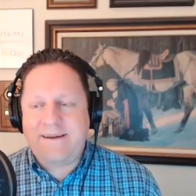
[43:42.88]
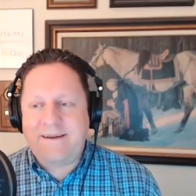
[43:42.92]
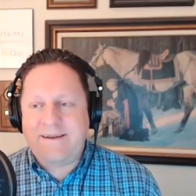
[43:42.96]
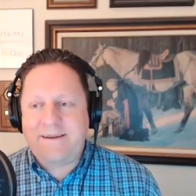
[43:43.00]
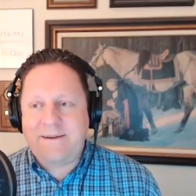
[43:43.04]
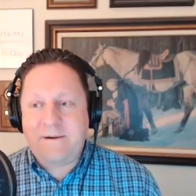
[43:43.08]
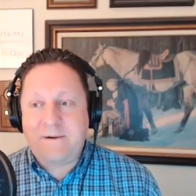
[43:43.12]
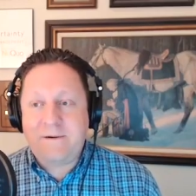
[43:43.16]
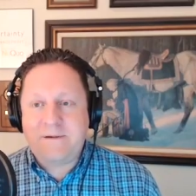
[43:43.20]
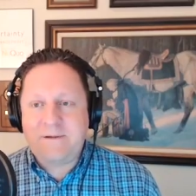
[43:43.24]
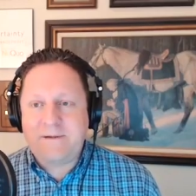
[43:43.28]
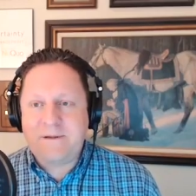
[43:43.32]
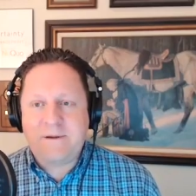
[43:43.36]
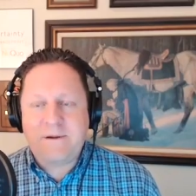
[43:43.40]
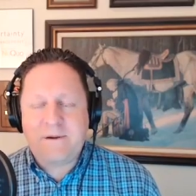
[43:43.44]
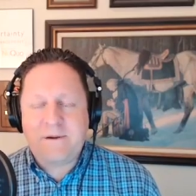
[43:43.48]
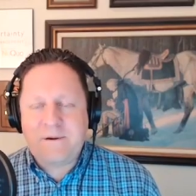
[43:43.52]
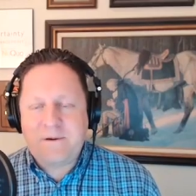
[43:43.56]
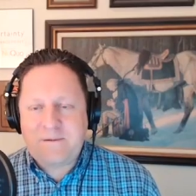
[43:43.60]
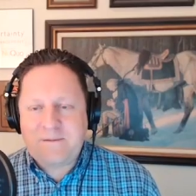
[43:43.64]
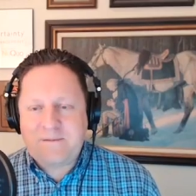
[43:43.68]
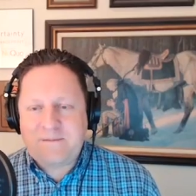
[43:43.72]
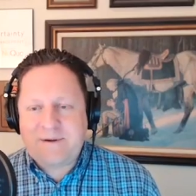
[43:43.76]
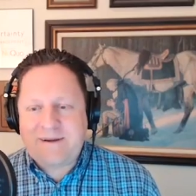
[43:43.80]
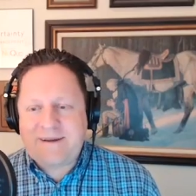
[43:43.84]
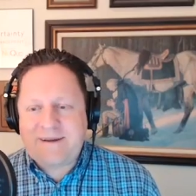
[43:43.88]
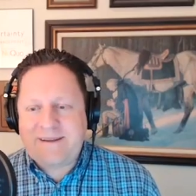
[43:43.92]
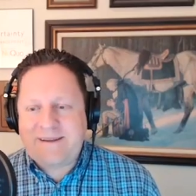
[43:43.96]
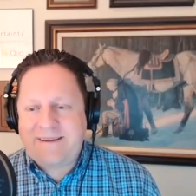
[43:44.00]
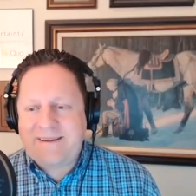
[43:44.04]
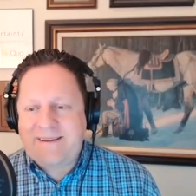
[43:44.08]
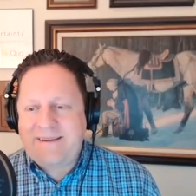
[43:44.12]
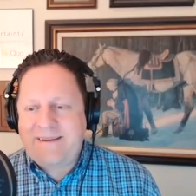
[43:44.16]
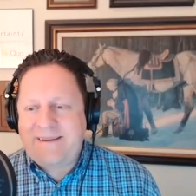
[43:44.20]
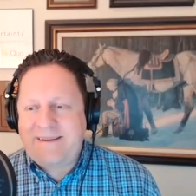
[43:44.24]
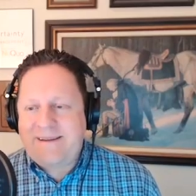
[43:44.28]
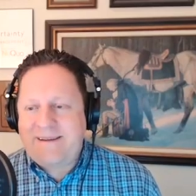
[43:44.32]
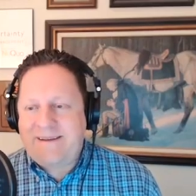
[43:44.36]
years ago, but
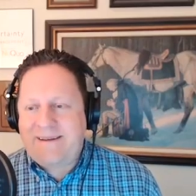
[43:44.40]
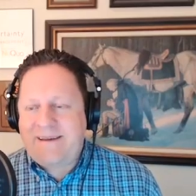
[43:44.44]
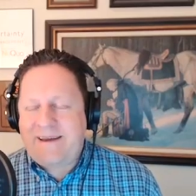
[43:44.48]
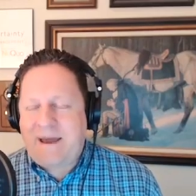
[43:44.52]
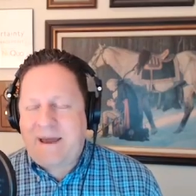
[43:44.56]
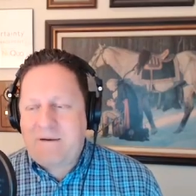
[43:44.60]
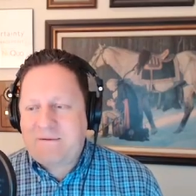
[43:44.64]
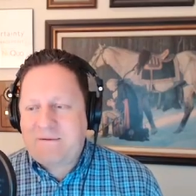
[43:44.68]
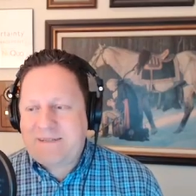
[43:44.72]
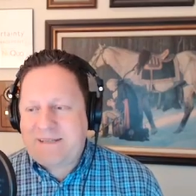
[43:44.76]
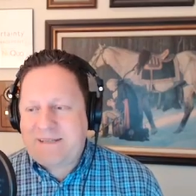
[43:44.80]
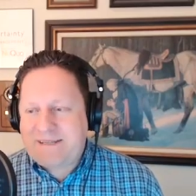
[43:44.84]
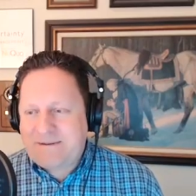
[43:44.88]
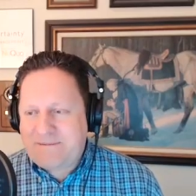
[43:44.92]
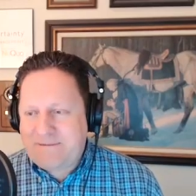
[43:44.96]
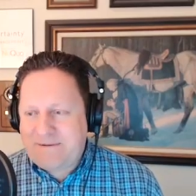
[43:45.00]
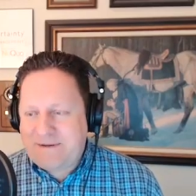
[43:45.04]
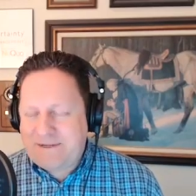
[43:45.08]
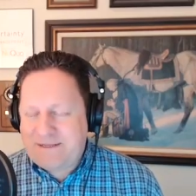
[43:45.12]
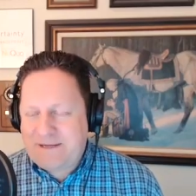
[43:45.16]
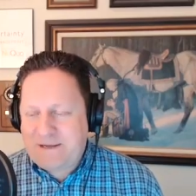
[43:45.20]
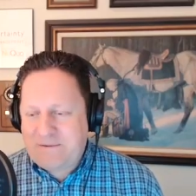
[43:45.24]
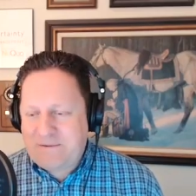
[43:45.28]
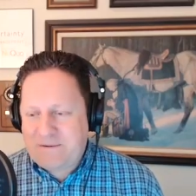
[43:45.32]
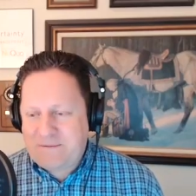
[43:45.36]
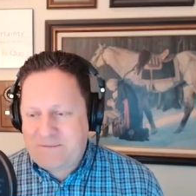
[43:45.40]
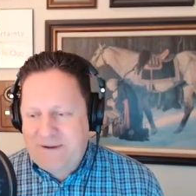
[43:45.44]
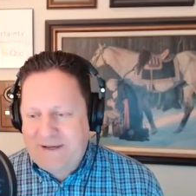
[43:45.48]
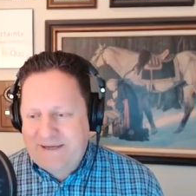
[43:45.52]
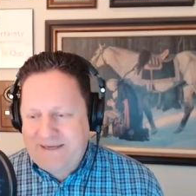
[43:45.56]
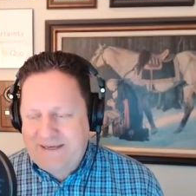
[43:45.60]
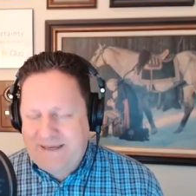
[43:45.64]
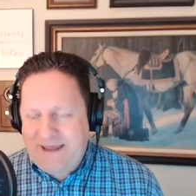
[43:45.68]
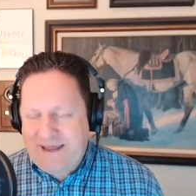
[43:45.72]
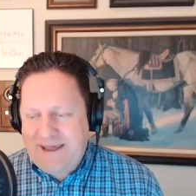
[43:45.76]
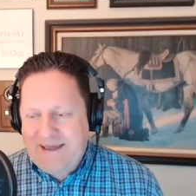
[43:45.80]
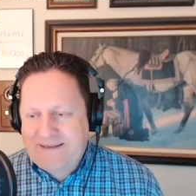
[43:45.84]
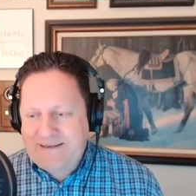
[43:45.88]
I was just visiting with my
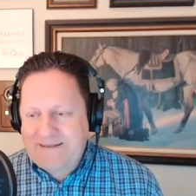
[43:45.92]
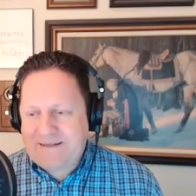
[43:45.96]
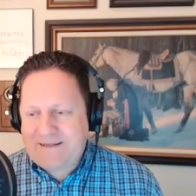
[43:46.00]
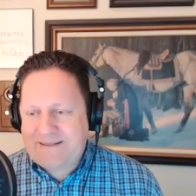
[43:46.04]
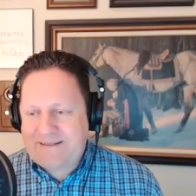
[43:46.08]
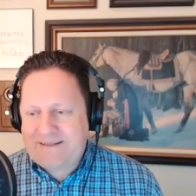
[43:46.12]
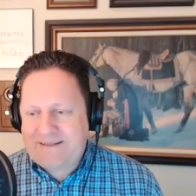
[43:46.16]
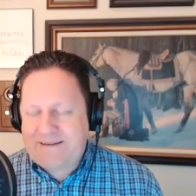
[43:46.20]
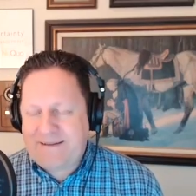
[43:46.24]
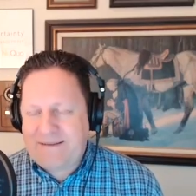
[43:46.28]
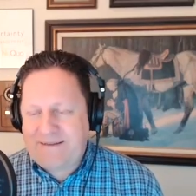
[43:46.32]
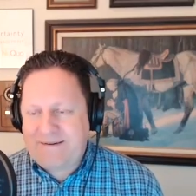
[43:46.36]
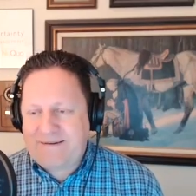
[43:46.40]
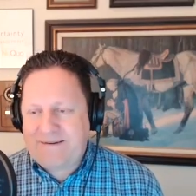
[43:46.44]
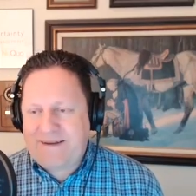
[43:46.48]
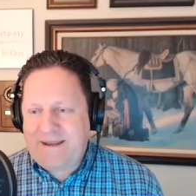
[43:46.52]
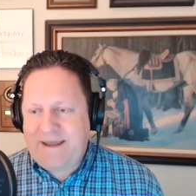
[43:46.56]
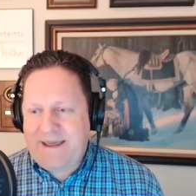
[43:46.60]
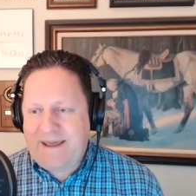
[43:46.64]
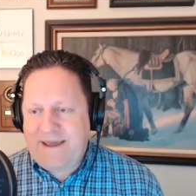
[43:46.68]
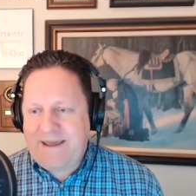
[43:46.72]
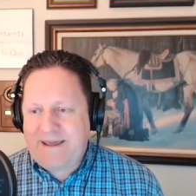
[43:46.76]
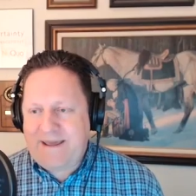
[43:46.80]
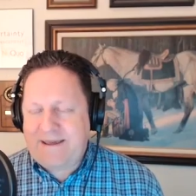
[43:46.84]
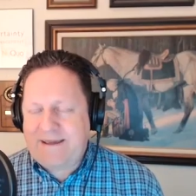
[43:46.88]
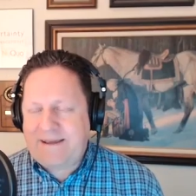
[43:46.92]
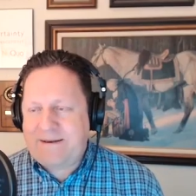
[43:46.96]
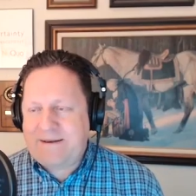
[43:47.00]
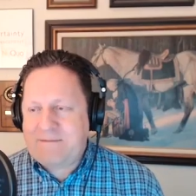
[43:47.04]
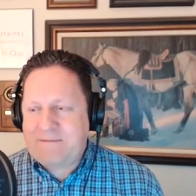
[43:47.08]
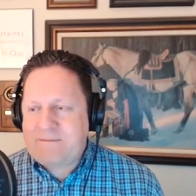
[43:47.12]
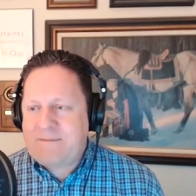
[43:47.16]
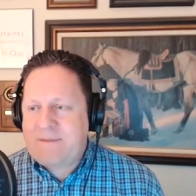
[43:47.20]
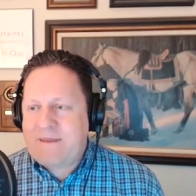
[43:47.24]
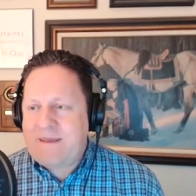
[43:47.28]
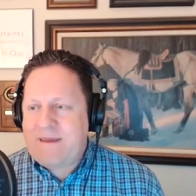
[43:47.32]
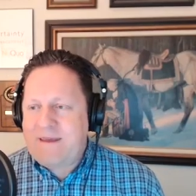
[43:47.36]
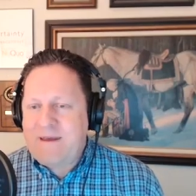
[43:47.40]
dad just the other day, and
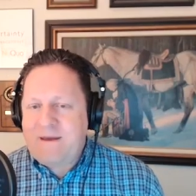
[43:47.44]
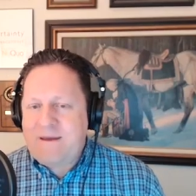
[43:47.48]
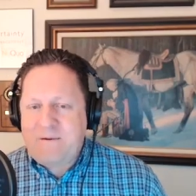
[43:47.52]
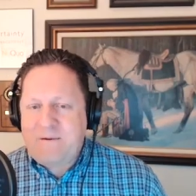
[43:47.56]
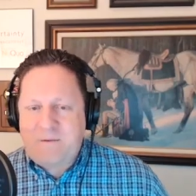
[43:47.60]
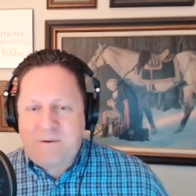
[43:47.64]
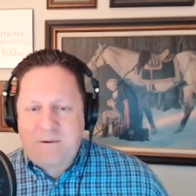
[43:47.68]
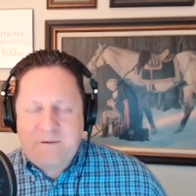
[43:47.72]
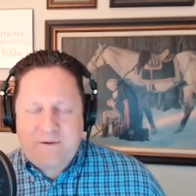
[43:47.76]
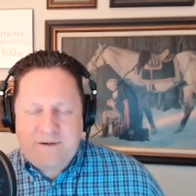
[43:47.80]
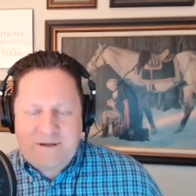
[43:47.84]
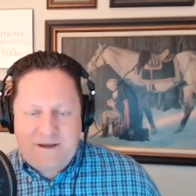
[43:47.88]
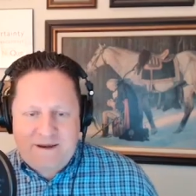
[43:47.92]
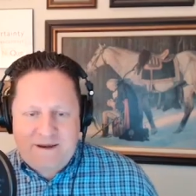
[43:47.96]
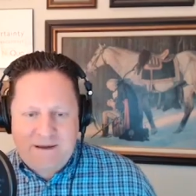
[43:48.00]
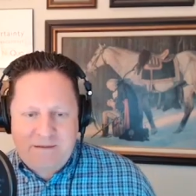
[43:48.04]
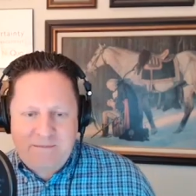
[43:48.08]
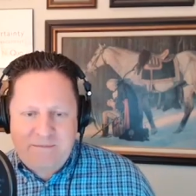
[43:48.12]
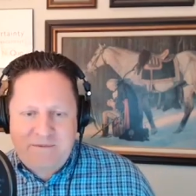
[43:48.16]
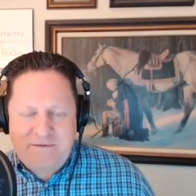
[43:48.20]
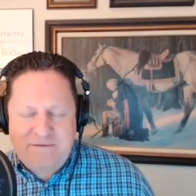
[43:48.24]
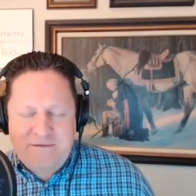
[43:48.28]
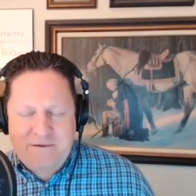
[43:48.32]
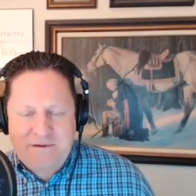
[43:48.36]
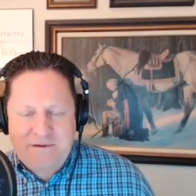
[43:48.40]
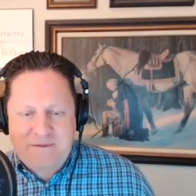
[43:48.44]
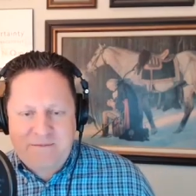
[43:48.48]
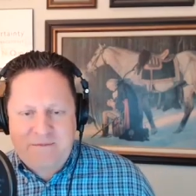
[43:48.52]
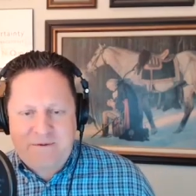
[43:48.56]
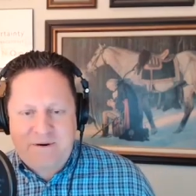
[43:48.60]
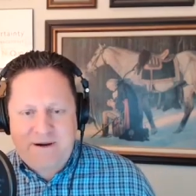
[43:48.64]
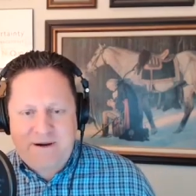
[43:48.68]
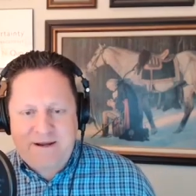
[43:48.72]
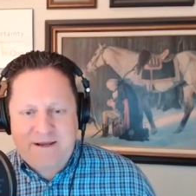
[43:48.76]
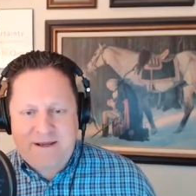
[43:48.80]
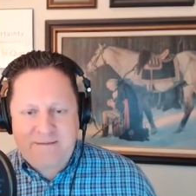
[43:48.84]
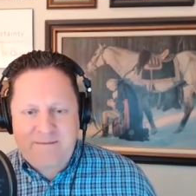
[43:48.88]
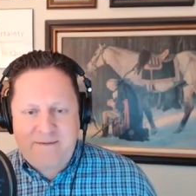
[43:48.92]
we were talking before the
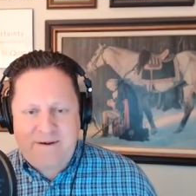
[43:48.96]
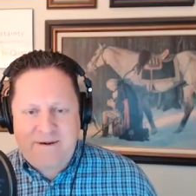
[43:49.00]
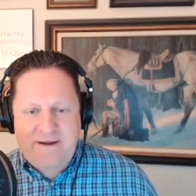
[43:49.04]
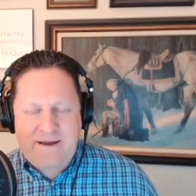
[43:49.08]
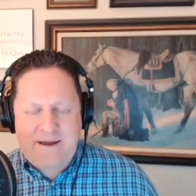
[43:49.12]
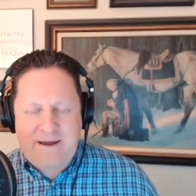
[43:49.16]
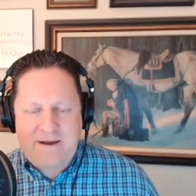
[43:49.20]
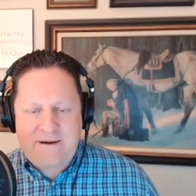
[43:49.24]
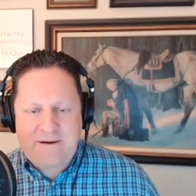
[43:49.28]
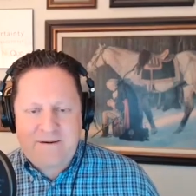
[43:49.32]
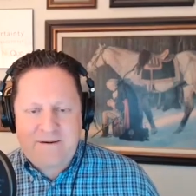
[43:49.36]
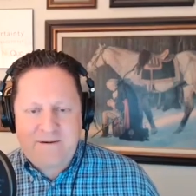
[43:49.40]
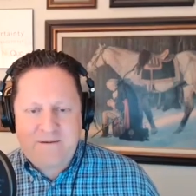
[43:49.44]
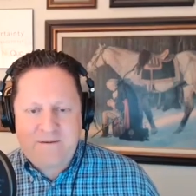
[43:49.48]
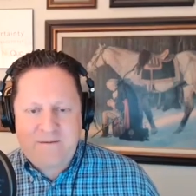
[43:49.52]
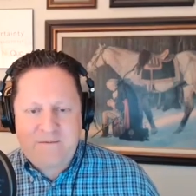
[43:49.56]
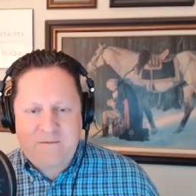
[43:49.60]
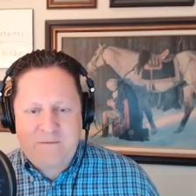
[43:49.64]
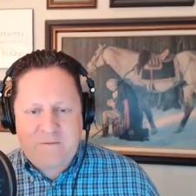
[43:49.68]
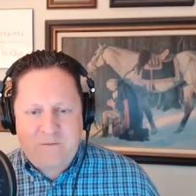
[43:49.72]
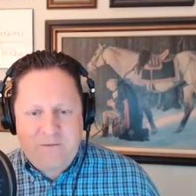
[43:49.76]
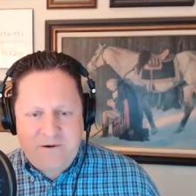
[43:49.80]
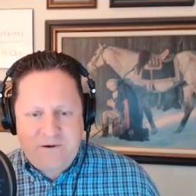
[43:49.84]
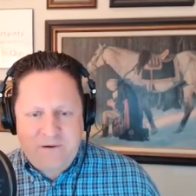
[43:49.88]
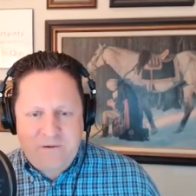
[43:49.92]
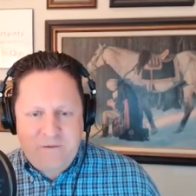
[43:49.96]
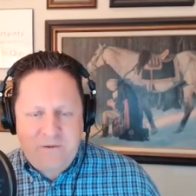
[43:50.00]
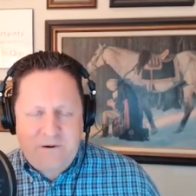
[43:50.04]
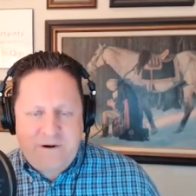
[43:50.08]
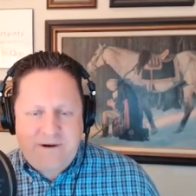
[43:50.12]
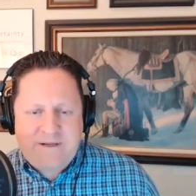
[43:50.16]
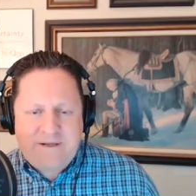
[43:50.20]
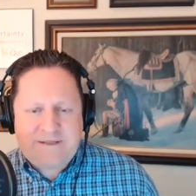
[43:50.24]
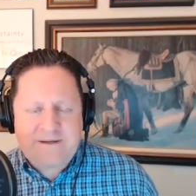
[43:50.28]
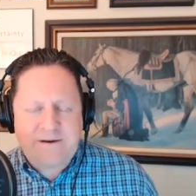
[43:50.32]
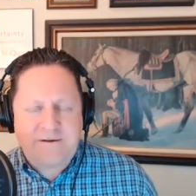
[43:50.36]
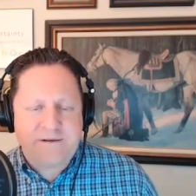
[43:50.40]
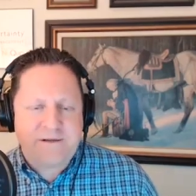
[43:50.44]
break about how, where
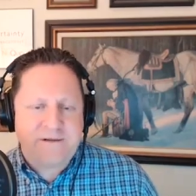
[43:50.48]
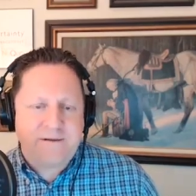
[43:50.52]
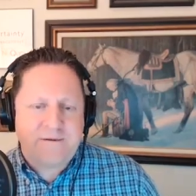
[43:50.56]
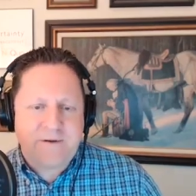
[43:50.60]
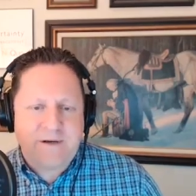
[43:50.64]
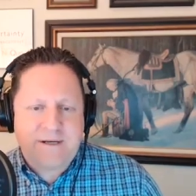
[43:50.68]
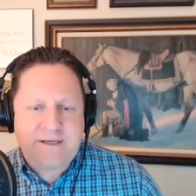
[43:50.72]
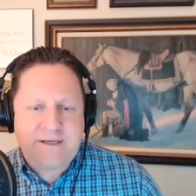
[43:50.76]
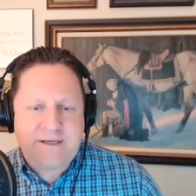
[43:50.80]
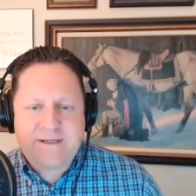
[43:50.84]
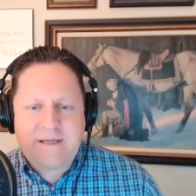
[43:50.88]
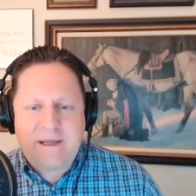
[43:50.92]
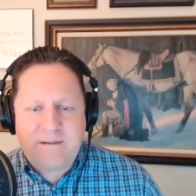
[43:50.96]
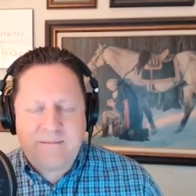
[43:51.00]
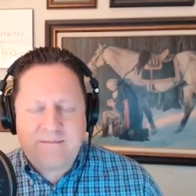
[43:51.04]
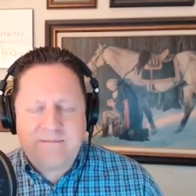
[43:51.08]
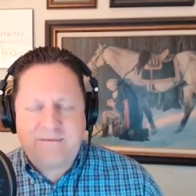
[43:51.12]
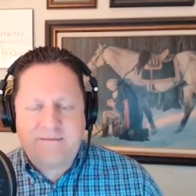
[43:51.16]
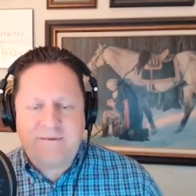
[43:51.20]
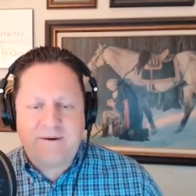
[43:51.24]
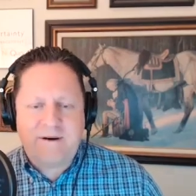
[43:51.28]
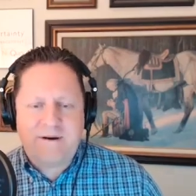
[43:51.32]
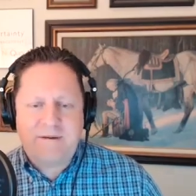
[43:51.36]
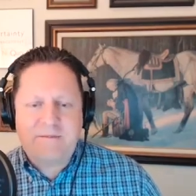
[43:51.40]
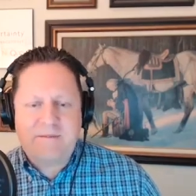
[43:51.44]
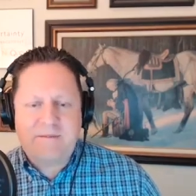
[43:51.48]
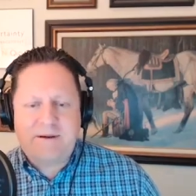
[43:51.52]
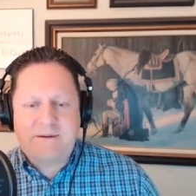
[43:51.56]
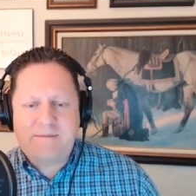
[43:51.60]
does our stress come from?